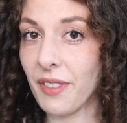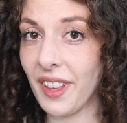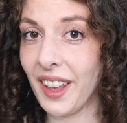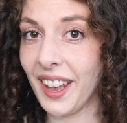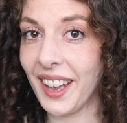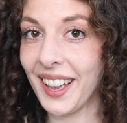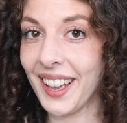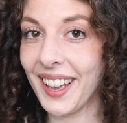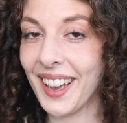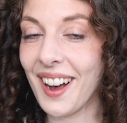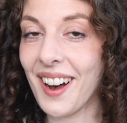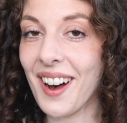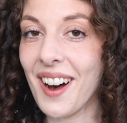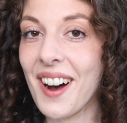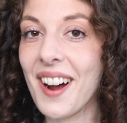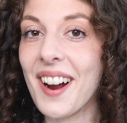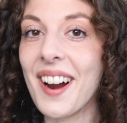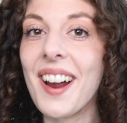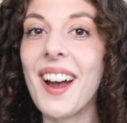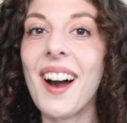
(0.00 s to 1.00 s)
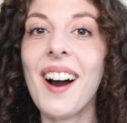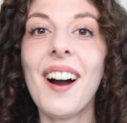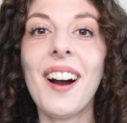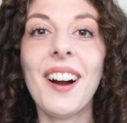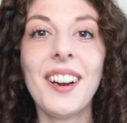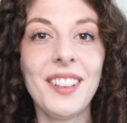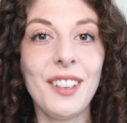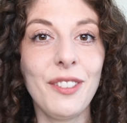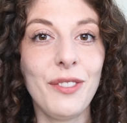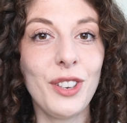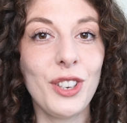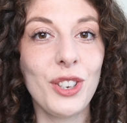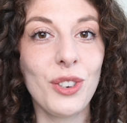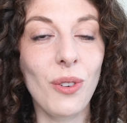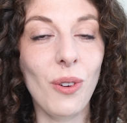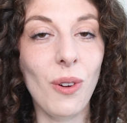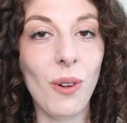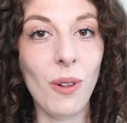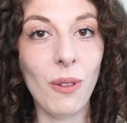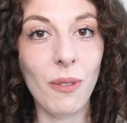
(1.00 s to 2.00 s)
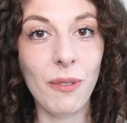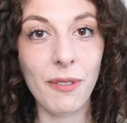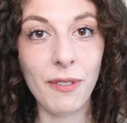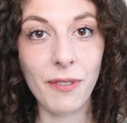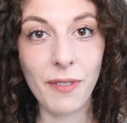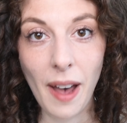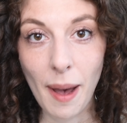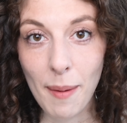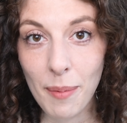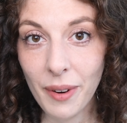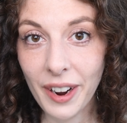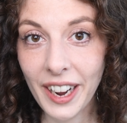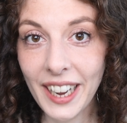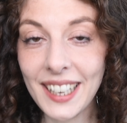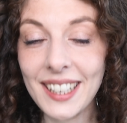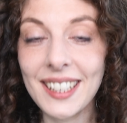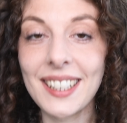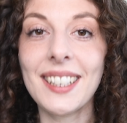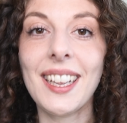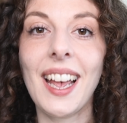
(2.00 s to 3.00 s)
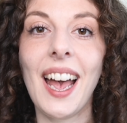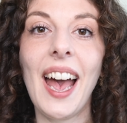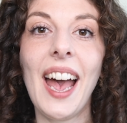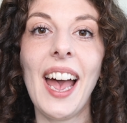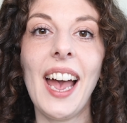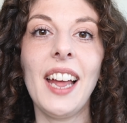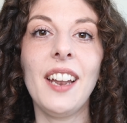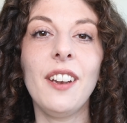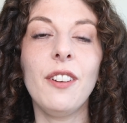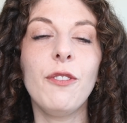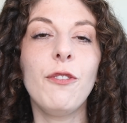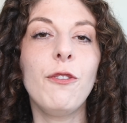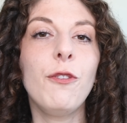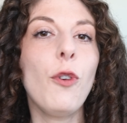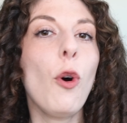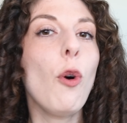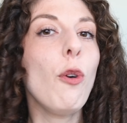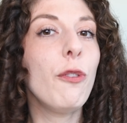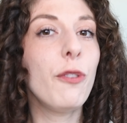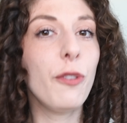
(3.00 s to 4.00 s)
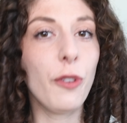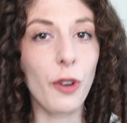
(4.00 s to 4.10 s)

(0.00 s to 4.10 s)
thing are artificial fabrics and faux